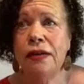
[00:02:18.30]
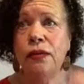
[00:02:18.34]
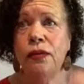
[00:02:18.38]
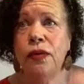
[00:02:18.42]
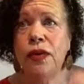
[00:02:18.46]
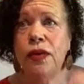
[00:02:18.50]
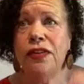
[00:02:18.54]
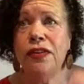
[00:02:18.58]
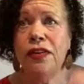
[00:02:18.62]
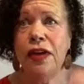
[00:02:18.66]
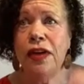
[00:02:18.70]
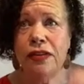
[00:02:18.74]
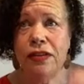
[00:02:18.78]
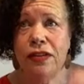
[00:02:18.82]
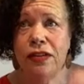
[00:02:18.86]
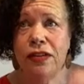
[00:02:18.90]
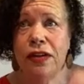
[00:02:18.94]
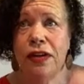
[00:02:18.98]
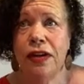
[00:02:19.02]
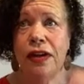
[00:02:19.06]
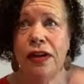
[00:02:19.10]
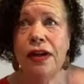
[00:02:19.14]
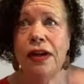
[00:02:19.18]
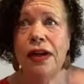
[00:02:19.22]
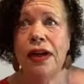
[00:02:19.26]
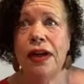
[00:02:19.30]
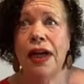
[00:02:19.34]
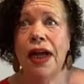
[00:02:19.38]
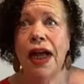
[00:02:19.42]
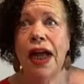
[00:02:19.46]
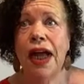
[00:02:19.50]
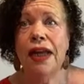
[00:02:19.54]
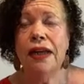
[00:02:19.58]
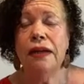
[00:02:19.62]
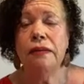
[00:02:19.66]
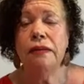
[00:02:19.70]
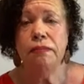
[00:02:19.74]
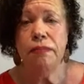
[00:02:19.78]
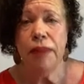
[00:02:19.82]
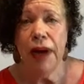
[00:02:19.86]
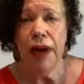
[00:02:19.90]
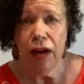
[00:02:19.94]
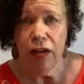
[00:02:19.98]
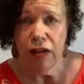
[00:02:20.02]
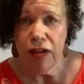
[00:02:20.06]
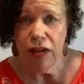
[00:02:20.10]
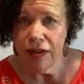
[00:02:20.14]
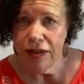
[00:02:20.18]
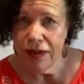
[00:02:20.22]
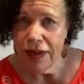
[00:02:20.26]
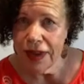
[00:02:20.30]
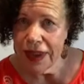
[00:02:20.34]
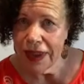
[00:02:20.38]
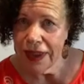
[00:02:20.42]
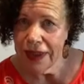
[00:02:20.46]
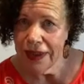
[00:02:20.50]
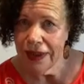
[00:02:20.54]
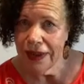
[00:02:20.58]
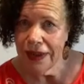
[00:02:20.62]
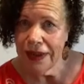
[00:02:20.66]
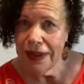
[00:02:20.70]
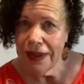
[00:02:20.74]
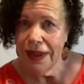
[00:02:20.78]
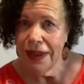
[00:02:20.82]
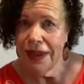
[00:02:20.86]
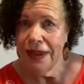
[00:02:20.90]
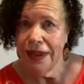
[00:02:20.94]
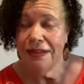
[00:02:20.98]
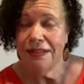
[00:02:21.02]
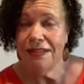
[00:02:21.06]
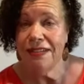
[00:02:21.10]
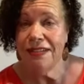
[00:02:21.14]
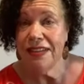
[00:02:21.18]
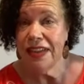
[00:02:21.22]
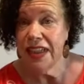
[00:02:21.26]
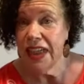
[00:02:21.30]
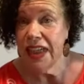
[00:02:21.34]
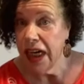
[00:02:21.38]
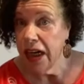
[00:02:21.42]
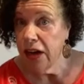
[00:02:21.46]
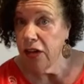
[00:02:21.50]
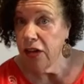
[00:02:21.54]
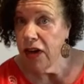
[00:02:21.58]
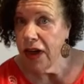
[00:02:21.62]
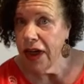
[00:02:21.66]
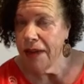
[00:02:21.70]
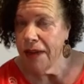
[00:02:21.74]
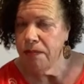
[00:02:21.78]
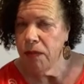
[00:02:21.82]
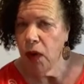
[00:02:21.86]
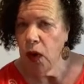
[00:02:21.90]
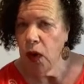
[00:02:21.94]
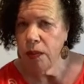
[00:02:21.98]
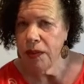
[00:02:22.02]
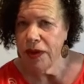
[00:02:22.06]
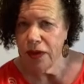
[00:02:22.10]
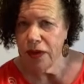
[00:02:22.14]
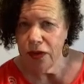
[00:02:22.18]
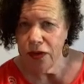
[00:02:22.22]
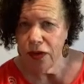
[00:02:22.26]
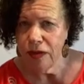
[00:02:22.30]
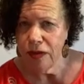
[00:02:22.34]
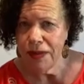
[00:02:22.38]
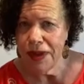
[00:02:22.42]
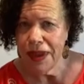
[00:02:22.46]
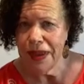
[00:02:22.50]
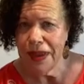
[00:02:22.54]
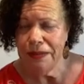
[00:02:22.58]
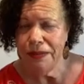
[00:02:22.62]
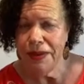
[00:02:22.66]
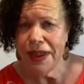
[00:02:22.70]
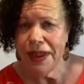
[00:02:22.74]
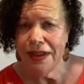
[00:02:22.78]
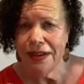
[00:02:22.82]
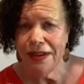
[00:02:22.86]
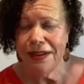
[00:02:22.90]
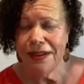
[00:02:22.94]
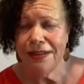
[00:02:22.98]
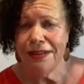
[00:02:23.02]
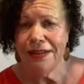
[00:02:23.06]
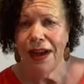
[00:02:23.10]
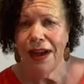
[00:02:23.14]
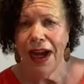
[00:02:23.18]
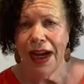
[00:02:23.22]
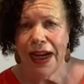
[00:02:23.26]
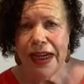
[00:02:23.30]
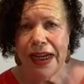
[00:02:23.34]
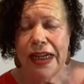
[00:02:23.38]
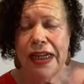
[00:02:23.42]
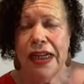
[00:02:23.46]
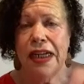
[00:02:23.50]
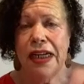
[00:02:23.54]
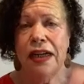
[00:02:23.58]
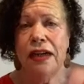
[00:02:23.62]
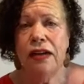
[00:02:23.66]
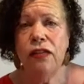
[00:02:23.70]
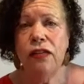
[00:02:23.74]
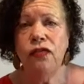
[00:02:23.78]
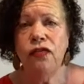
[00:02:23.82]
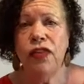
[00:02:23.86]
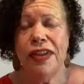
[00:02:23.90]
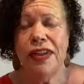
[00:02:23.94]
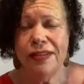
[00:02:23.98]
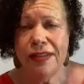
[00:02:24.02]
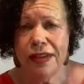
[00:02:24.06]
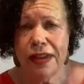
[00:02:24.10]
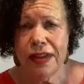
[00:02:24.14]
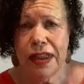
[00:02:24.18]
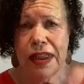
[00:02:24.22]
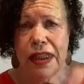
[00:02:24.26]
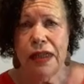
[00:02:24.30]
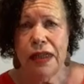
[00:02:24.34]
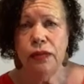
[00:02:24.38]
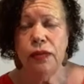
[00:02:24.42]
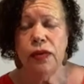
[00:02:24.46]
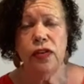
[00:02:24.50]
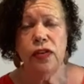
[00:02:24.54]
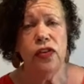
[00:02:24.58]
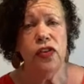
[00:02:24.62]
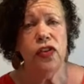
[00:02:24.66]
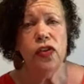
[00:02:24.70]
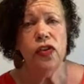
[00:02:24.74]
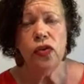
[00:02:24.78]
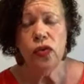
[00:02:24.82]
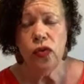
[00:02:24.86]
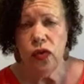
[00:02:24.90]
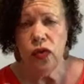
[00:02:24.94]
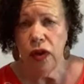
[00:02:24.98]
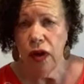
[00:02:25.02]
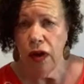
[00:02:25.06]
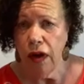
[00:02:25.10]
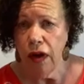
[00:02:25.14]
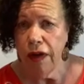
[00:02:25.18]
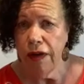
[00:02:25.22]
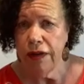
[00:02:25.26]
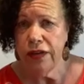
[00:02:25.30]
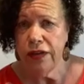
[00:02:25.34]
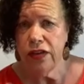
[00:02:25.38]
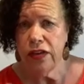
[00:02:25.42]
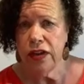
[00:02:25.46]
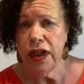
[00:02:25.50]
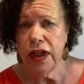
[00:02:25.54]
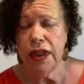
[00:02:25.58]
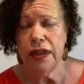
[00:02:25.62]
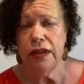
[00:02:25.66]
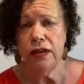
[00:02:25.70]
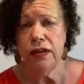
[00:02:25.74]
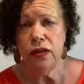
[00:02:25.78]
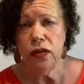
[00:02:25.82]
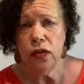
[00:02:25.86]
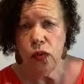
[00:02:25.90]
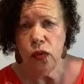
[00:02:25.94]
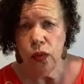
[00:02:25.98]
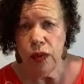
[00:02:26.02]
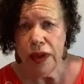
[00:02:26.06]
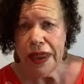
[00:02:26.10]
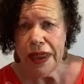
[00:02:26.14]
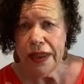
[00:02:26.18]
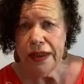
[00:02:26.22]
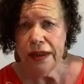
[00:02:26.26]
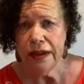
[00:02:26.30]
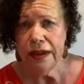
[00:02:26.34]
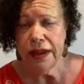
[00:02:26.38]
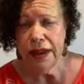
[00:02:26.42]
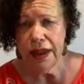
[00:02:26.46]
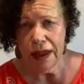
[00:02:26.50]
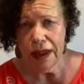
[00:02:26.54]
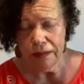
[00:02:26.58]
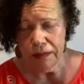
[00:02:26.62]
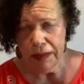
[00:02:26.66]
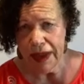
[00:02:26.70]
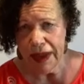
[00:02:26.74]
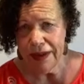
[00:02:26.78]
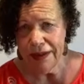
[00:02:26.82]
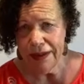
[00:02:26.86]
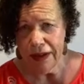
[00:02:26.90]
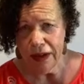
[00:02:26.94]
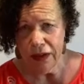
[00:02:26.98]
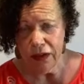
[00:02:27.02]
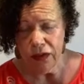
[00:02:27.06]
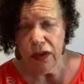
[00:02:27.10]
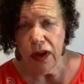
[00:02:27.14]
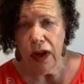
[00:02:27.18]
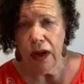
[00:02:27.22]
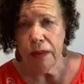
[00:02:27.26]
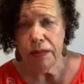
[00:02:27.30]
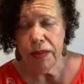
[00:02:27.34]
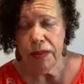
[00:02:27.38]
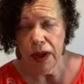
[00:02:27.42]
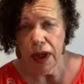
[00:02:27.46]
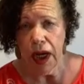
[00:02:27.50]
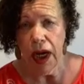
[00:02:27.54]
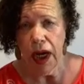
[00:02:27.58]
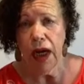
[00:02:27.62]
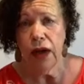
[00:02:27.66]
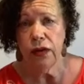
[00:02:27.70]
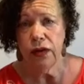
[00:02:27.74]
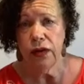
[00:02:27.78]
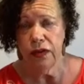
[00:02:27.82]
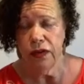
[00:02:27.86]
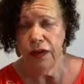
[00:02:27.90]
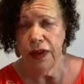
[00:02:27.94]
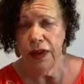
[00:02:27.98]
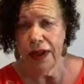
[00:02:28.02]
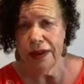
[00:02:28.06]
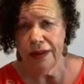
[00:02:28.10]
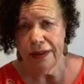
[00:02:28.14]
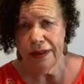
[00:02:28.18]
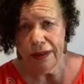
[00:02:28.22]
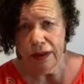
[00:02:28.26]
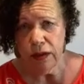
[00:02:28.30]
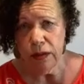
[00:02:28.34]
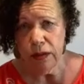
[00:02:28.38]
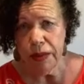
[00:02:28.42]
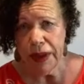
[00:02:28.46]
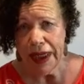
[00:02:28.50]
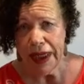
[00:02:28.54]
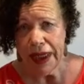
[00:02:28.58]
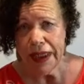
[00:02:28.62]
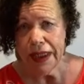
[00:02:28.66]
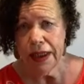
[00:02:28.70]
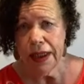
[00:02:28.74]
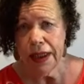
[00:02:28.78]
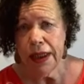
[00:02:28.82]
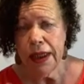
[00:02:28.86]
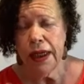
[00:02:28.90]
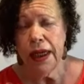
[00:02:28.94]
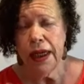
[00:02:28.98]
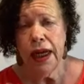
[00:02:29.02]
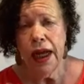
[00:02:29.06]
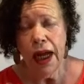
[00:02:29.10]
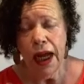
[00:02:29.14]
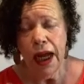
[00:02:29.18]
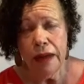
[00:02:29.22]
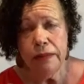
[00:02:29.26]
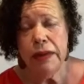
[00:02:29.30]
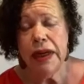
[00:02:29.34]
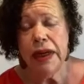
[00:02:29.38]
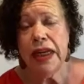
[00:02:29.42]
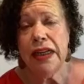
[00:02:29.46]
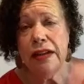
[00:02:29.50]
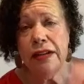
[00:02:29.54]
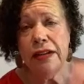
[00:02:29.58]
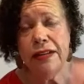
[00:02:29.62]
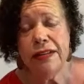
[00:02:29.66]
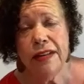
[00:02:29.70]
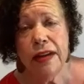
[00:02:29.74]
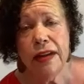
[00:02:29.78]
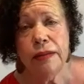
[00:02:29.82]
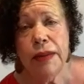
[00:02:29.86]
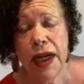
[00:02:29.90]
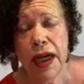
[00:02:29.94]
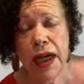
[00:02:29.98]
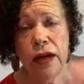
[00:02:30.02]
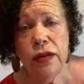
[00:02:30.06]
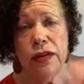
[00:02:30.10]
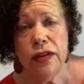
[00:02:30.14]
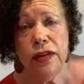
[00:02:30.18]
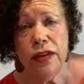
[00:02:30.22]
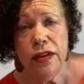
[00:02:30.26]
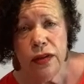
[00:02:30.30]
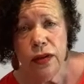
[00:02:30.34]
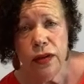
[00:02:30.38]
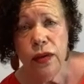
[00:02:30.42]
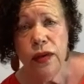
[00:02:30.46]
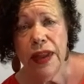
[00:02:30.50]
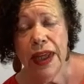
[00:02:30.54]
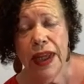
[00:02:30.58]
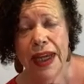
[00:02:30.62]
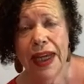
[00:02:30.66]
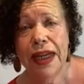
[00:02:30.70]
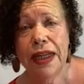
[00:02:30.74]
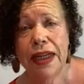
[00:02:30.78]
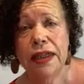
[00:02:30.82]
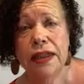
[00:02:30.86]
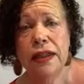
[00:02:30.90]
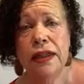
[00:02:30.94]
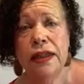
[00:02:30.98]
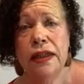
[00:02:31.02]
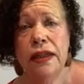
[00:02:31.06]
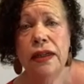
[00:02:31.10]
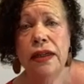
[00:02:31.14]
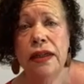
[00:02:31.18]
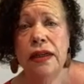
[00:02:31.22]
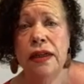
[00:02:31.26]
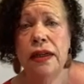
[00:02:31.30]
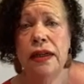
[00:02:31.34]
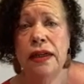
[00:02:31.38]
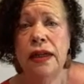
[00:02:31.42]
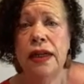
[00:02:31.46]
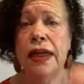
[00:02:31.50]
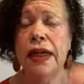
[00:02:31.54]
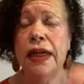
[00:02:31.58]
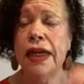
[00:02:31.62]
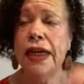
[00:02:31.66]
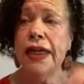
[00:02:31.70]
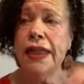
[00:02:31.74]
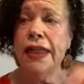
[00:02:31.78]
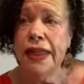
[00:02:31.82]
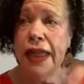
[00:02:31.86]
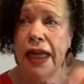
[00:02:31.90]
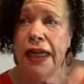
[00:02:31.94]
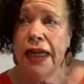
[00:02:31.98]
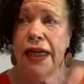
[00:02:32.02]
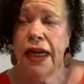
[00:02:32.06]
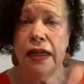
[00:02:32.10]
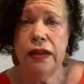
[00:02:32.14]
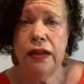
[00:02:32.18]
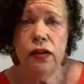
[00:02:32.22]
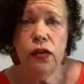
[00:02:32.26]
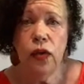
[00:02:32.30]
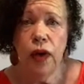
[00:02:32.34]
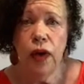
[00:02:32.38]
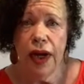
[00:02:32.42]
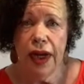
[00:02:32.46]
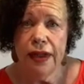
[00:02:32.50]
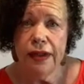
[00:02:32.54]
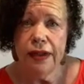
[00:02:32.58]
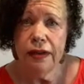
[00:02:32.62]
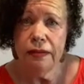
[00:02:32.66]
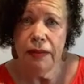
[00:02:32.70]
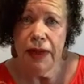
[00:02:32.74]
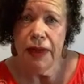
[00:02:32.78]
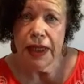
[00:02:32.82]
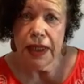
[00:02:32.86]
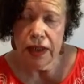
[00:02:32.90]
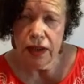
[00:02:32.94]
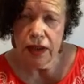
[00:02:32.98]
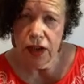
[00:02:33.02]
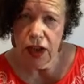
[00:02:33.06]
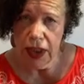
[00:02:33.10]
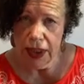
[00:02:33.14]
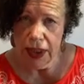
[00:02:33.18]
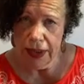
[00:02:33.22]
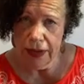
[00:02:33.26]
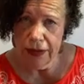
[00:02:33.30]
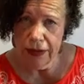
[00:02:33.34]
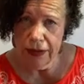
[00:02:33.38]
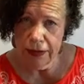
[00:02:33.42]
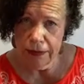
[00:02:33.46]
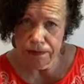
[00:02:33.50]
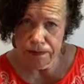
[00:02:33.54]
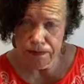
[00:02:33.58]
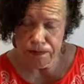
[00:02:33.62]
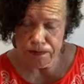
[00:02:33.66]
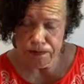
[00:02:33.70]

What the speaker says: was such an embarrassing, scary moment for me because I physically was too large and too weak to get myself up out of that snowbank. I managed somehow to do that. And then I knew I had to make a change.